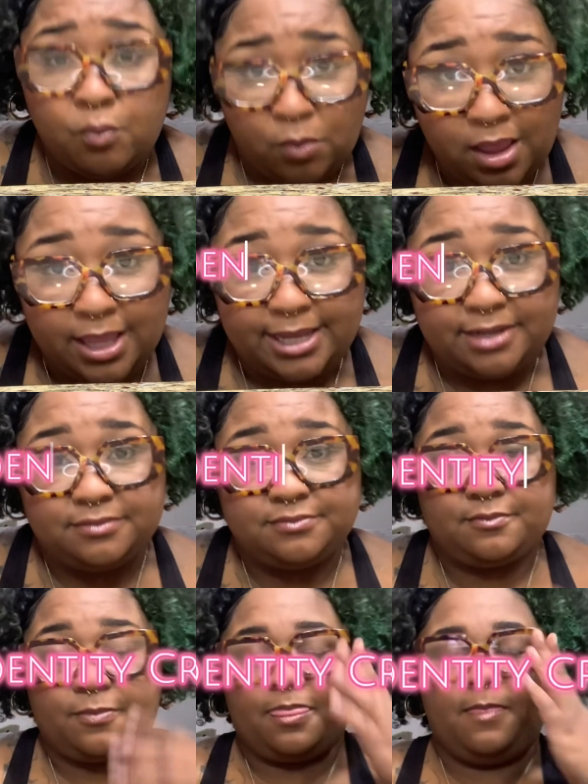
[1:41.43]
1,
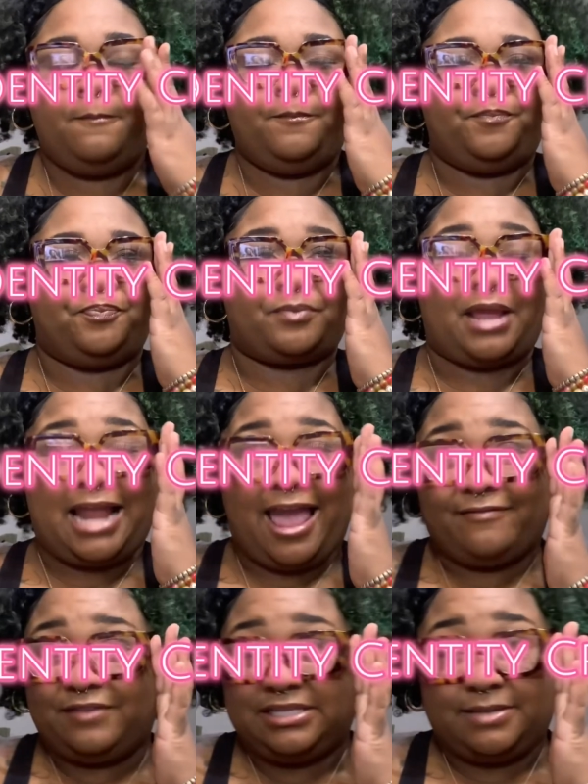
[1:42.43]
and I
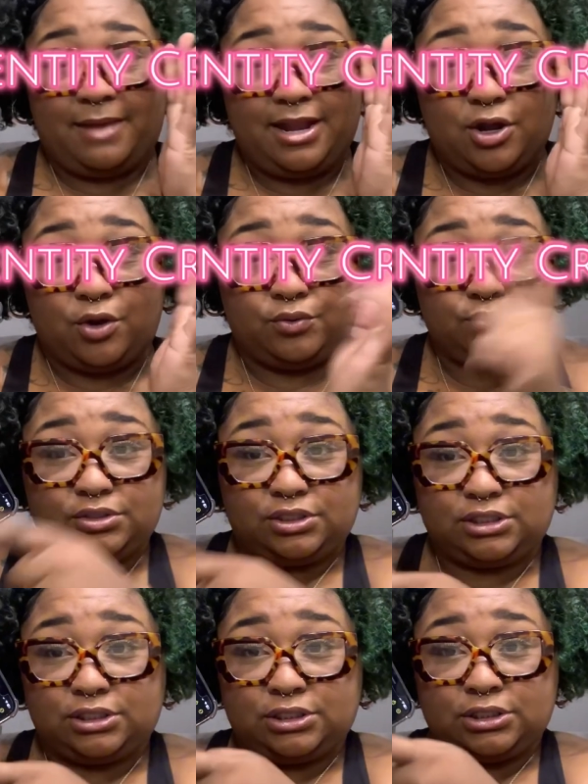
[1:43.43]
have these in my
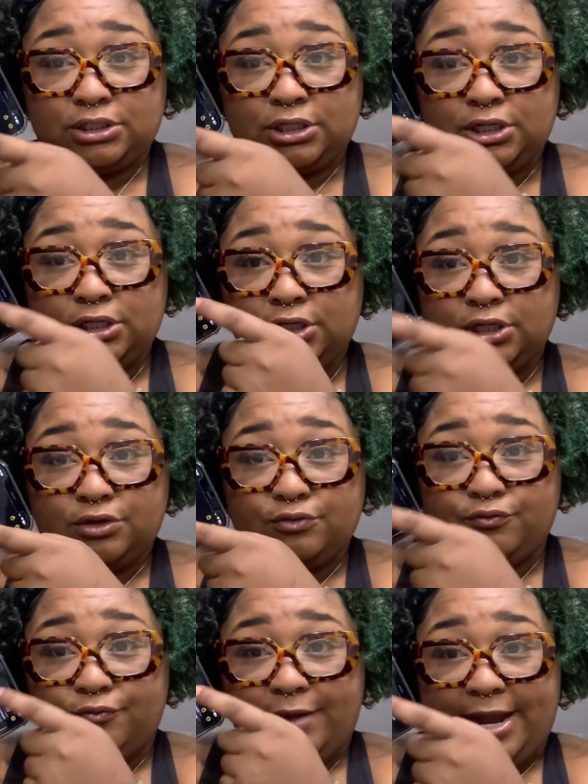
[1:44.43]
notes,
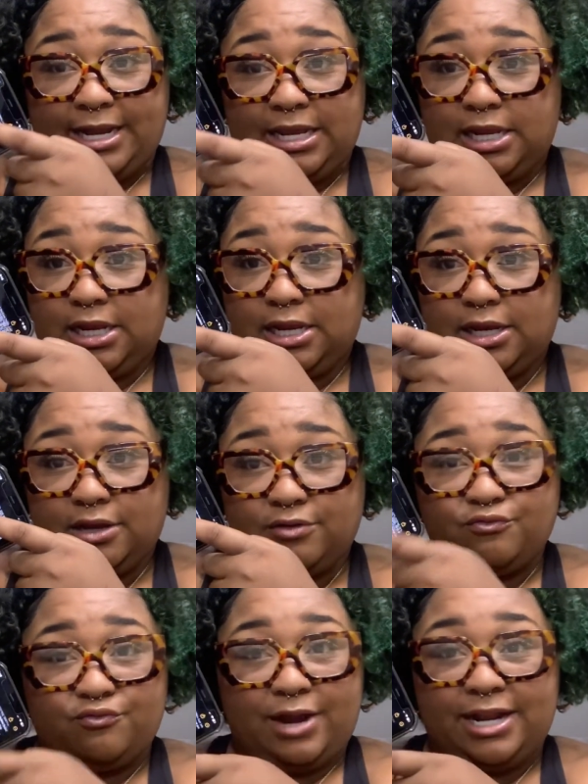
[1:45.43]
ready
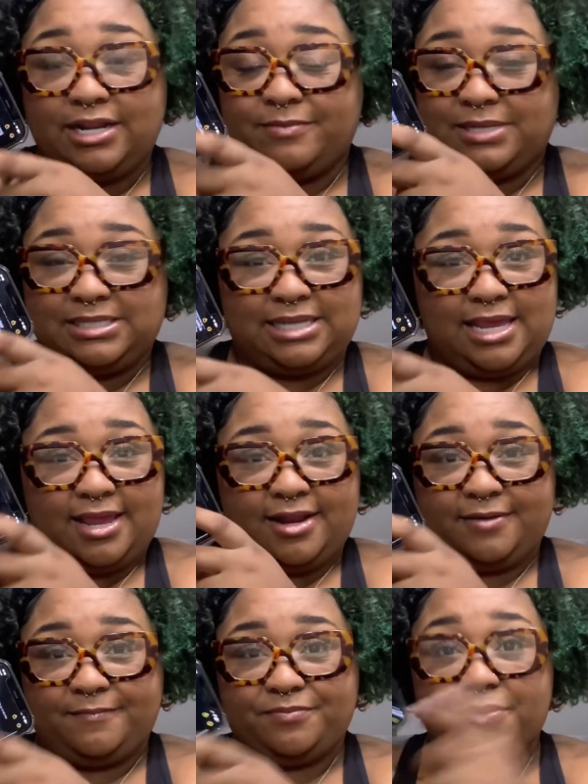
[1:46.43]
to be said.
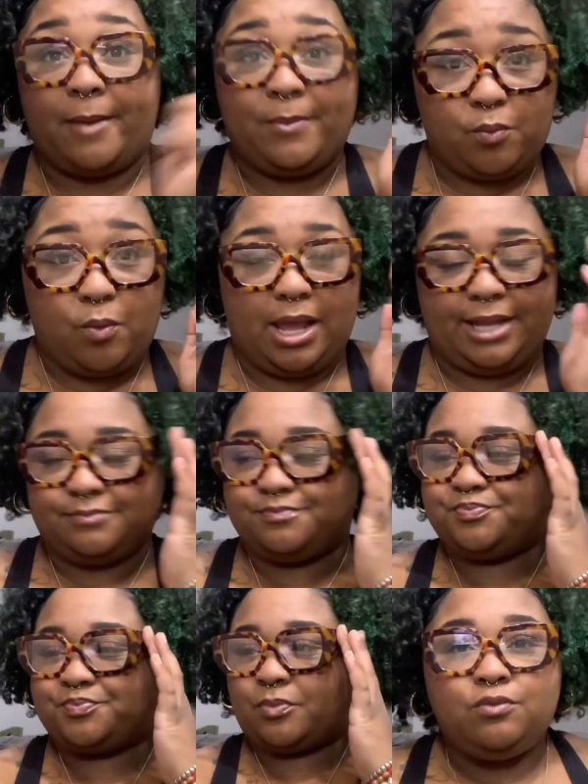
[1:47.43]
Number 1,
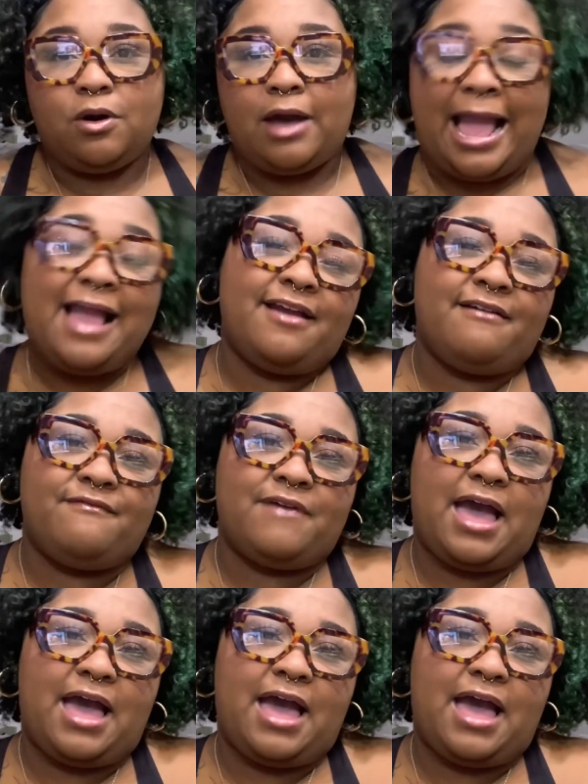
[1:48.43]
we'll have